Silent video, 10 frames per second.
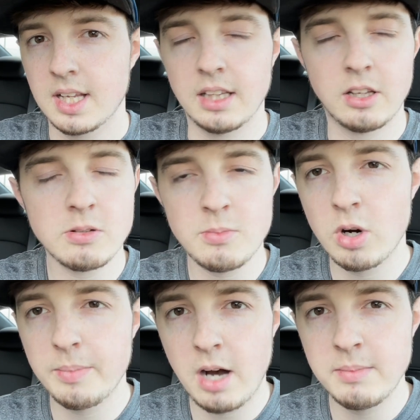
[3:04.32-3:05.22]
A little more
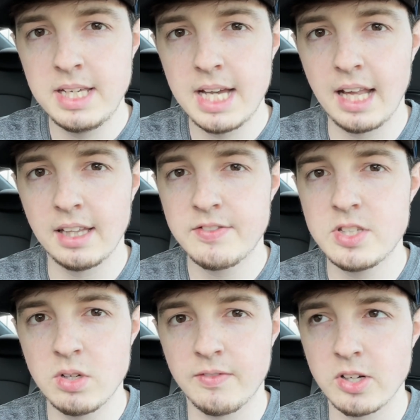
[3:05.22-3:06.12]
about me. I left
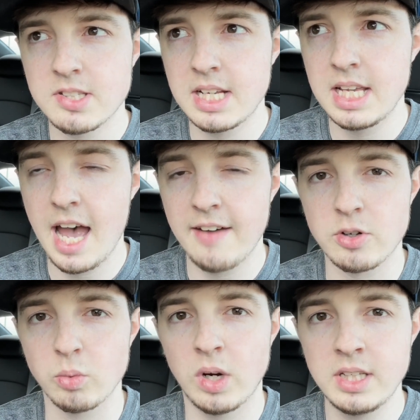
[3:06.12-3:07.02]
university
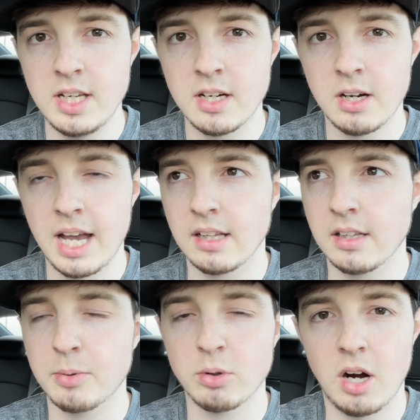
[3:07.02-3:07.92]
after 1 year at a
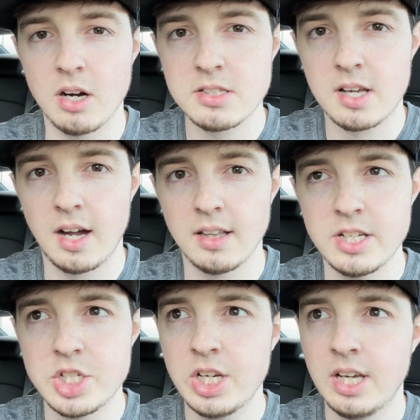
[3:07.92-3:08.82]
liberal arts
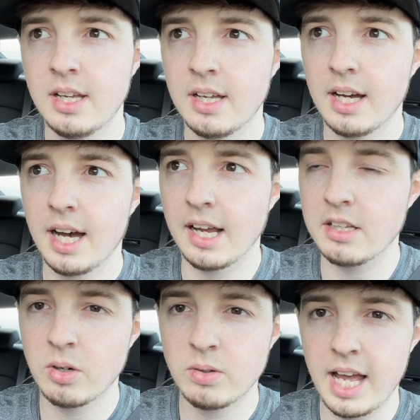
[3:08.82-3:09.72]
college. I
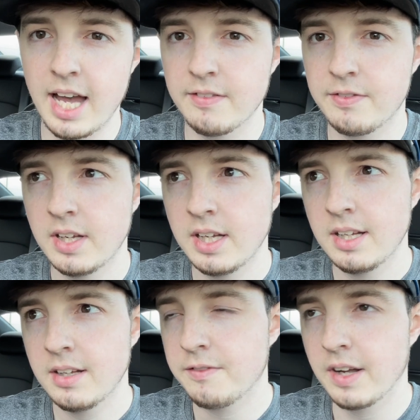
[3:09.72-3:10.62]
don't have
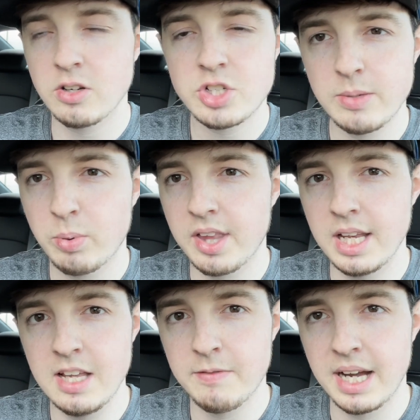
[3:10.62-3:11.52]
fellowship with
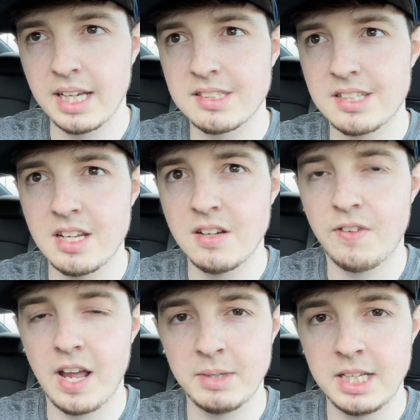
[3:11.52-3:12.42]
any of my extended
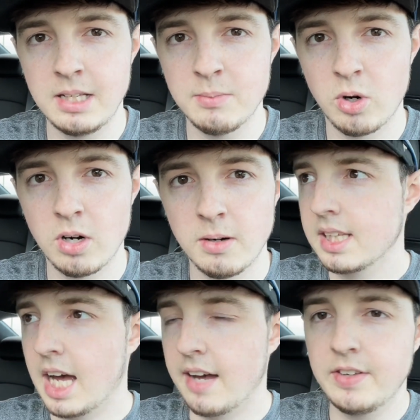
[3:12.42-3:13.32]
family anymore.
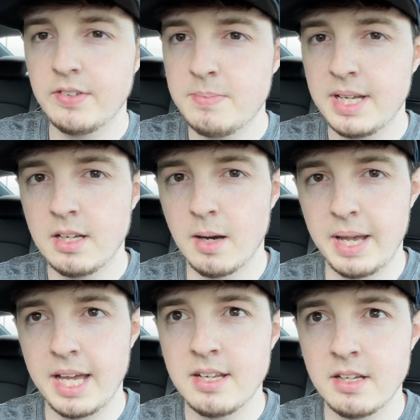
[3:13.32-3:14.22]
I've even been
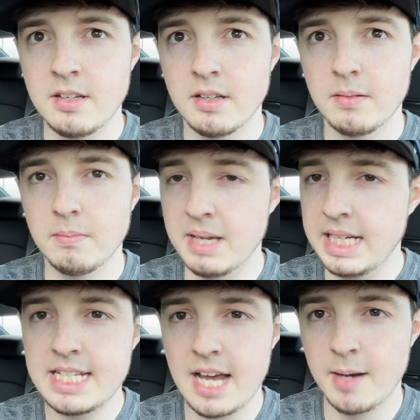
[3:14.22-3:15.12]
abandoned
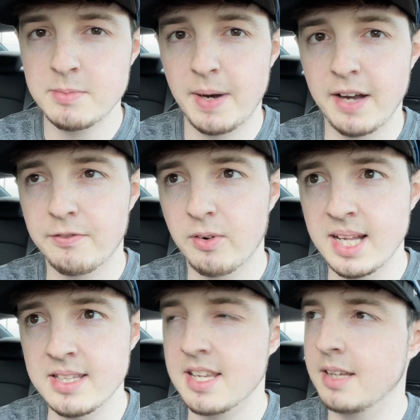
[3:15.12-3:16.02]
many times by
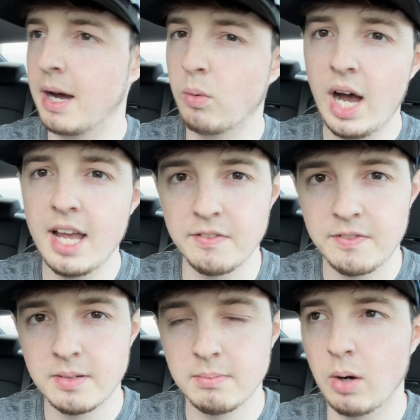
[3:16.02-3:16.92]
friends, and my
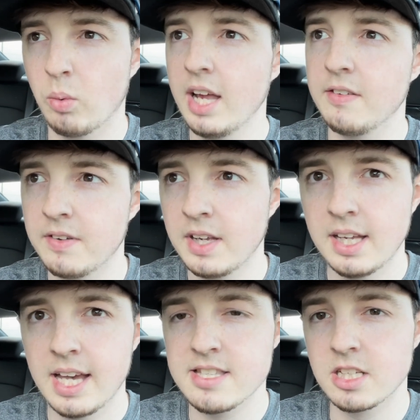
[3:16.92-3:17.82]
wife
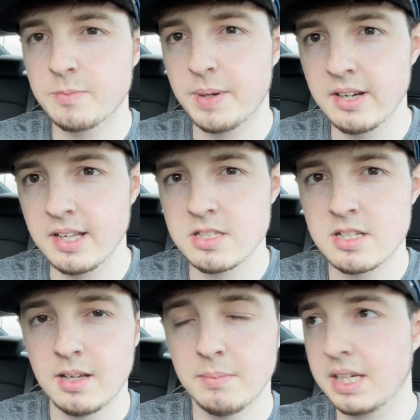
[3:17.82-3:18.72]
has experienced,
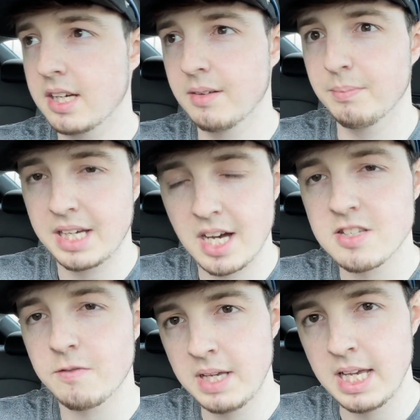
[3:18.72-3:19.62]
because
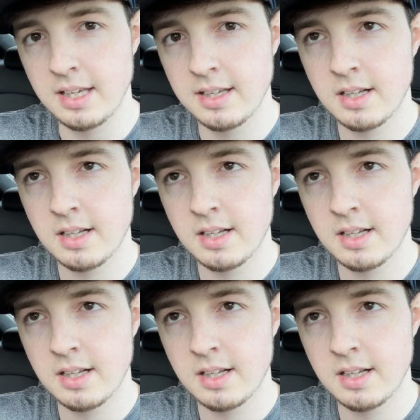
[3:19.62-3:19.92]
of me,